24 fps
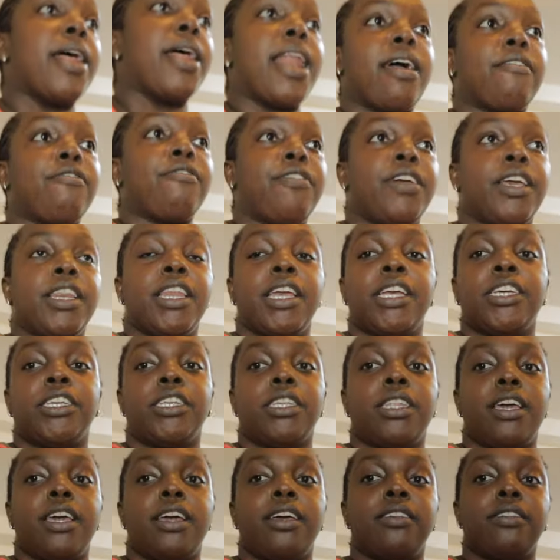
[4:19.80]
gonna finish
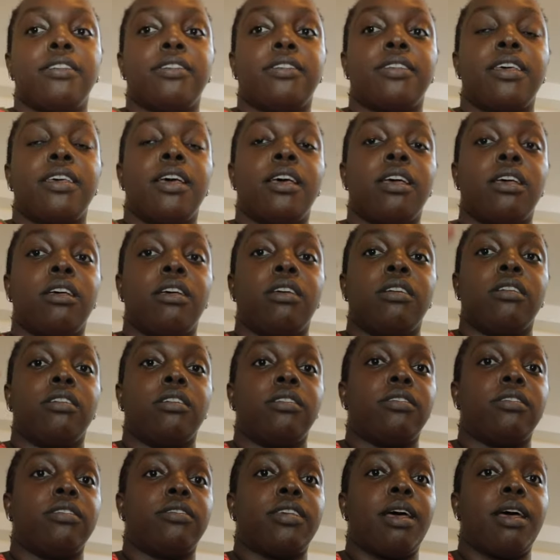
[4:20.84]
this
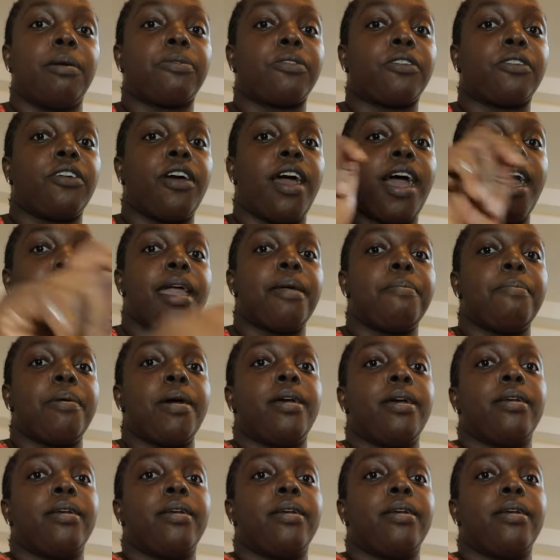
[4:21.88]
Master. subscribe